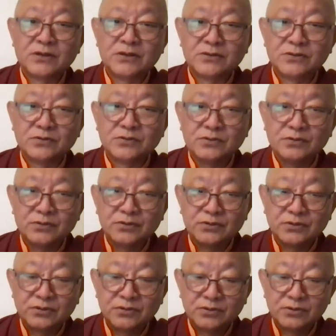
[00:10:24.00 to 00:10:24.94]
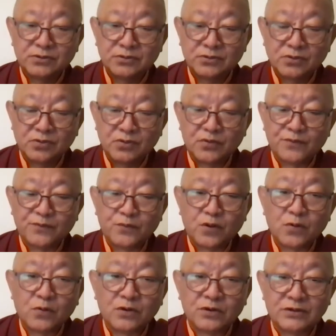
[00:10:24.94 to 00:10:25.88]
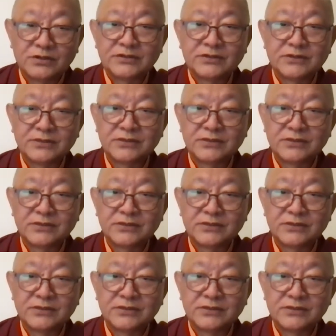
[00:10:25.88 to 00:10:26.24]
to go forward,